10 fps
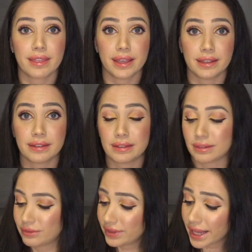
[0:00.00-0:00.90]

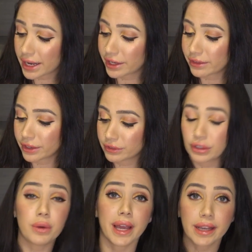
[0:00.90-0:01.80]
this flat iron there.
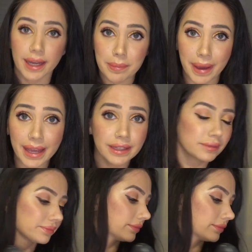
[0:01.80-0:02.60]
So, got it back.